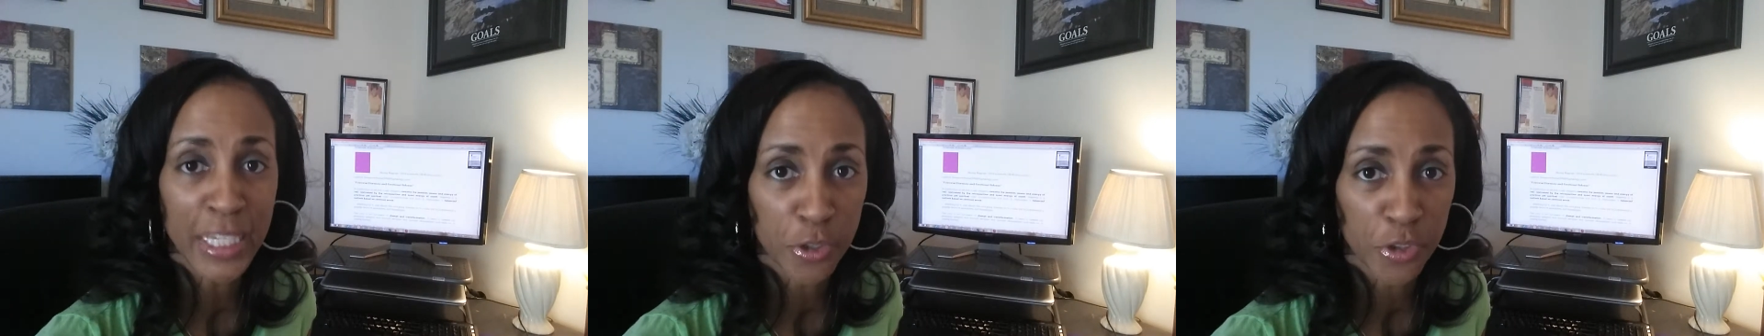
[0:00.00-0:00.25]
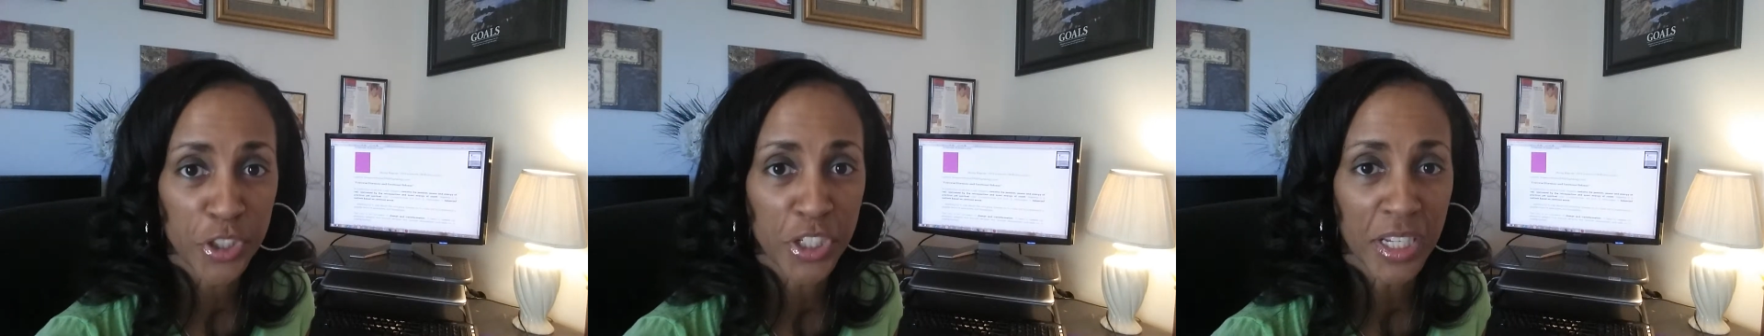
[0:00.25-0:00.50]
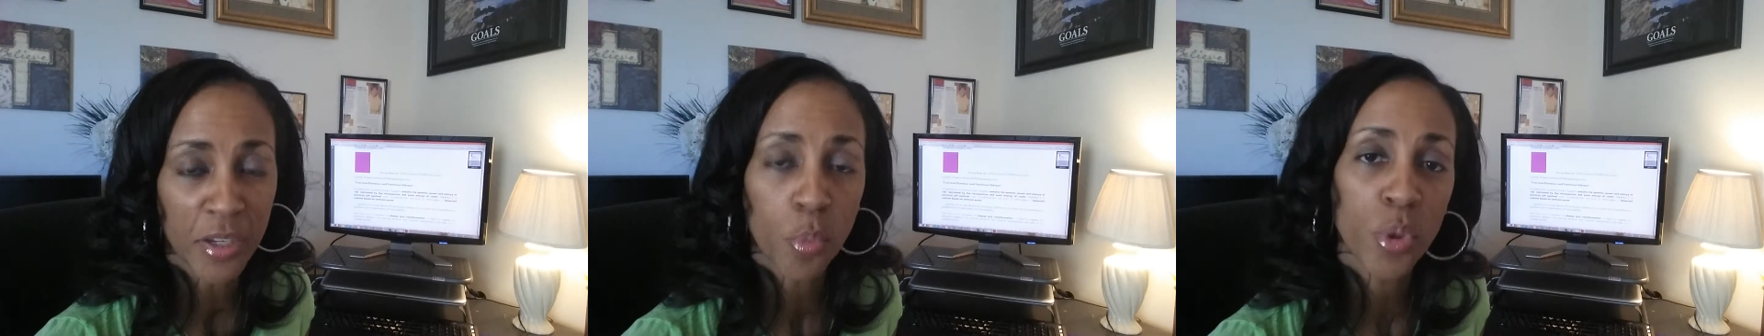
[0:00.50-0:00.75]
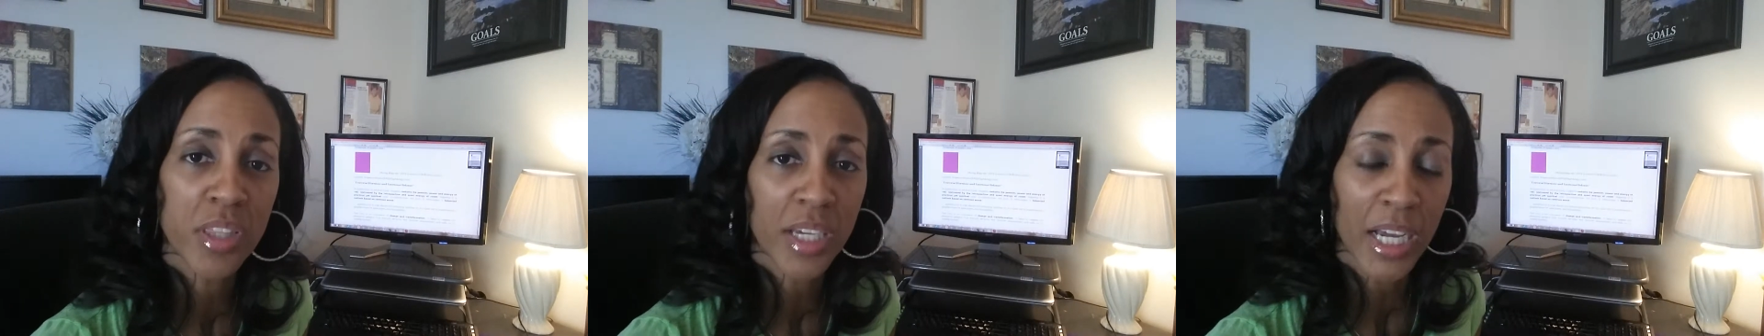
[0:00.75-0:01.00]
energy
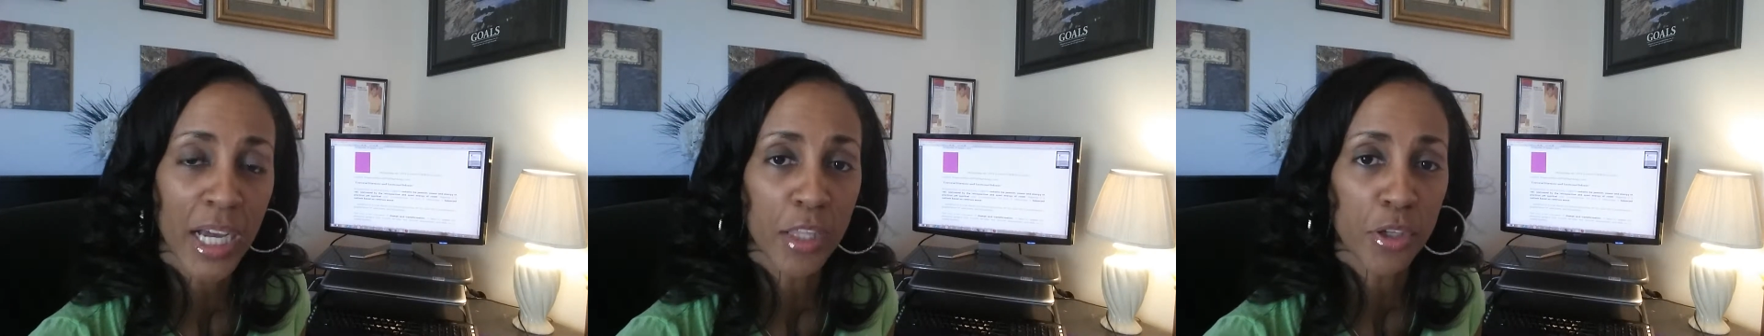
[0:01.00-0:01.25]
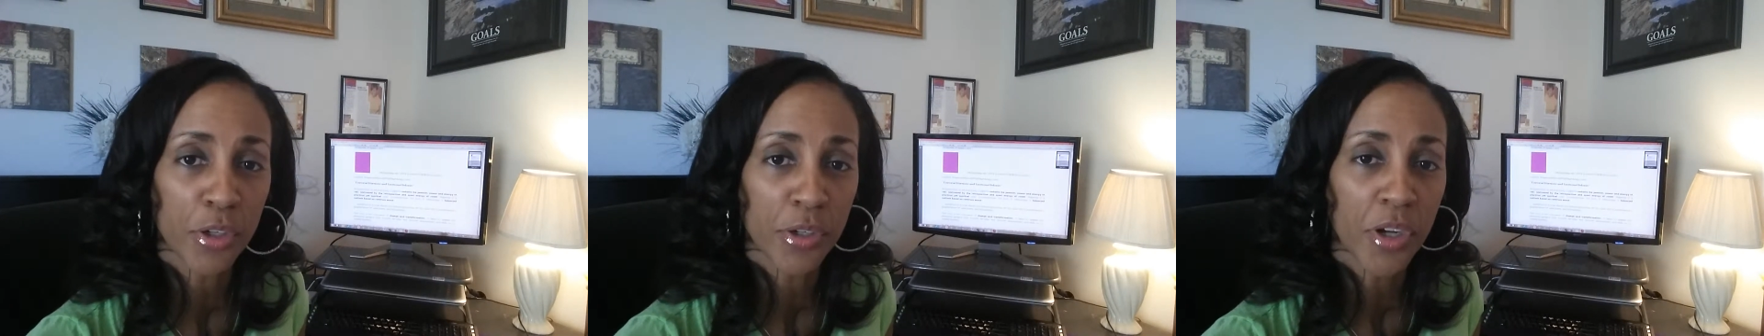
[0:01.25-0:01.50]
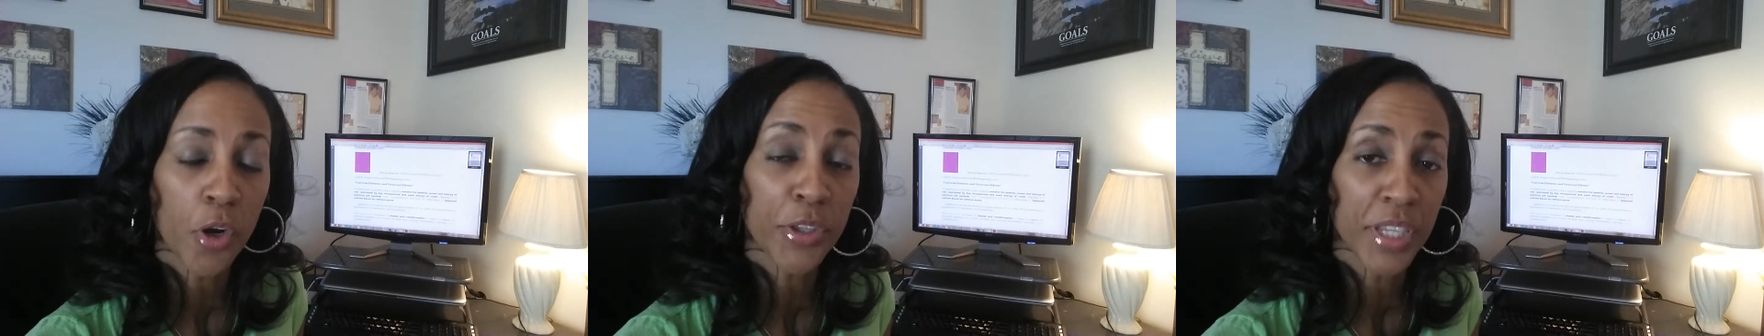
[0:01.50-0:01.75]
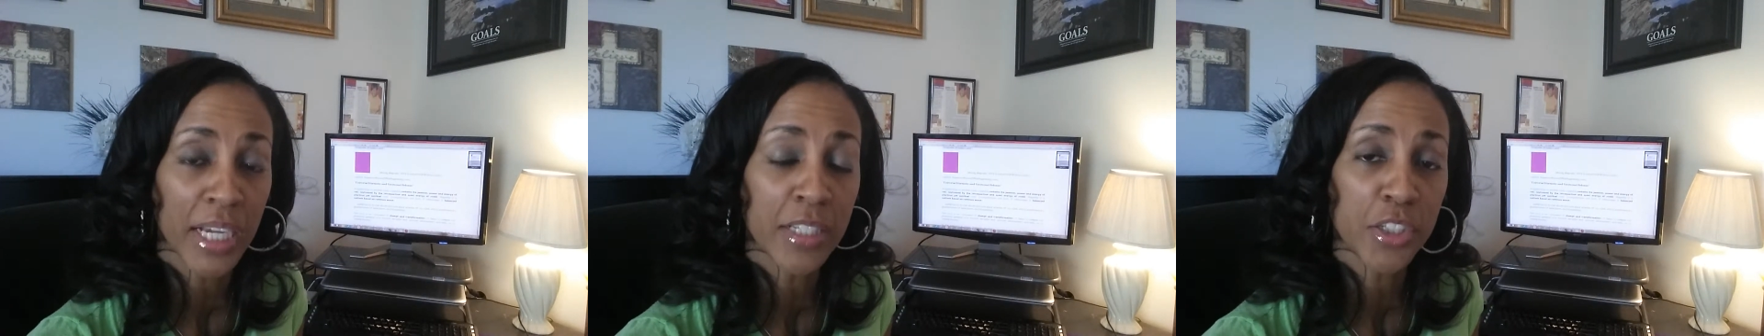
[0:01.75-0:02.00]
with the color or
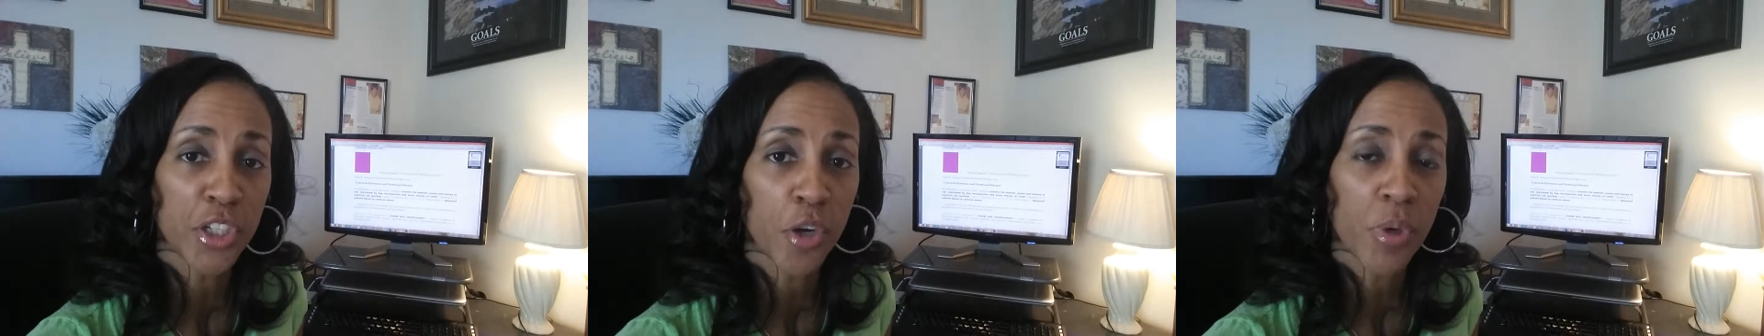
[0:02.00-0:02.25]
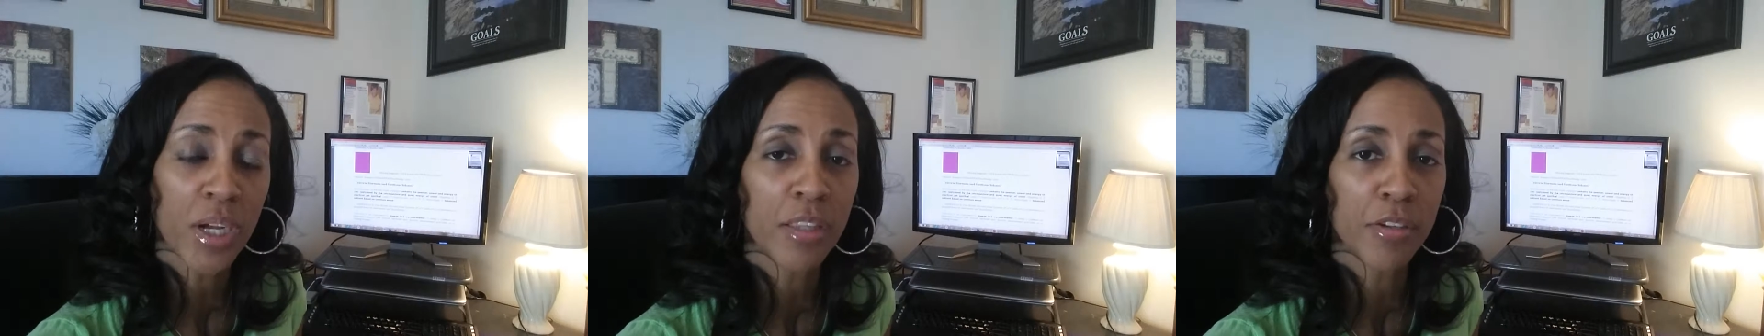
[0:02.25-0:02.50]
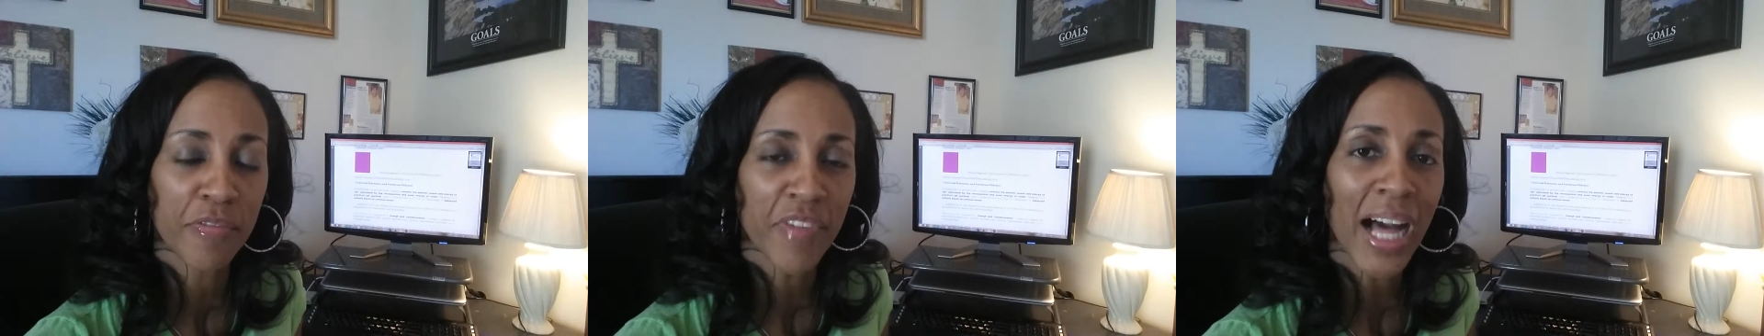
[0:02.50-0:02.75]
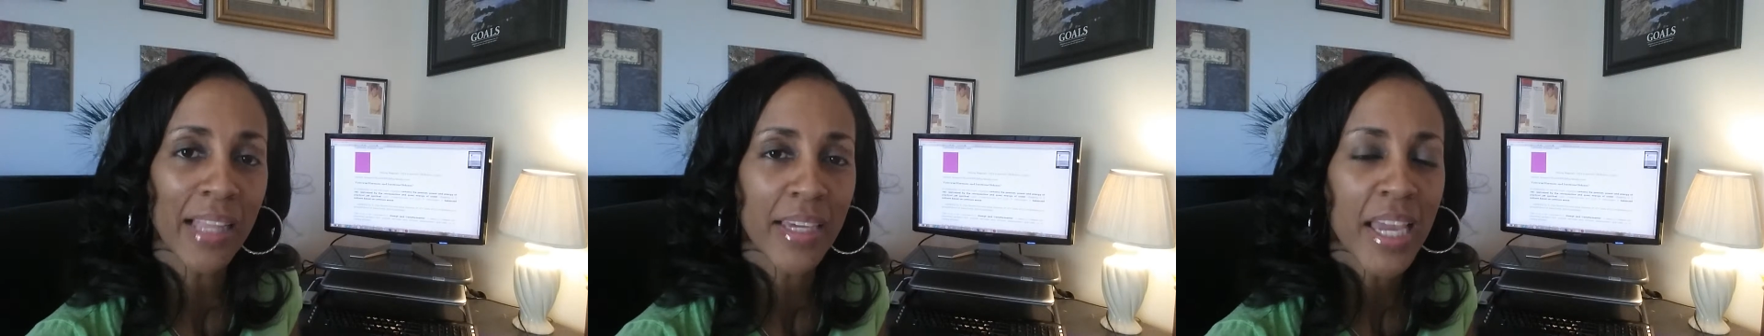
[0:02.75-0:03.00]
the undertone color
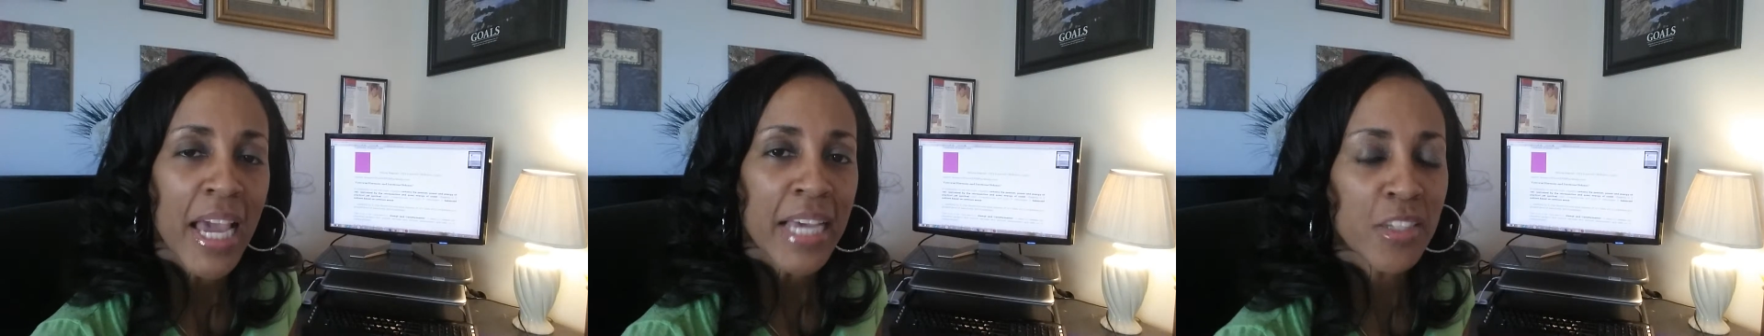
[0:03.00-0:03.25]
violet.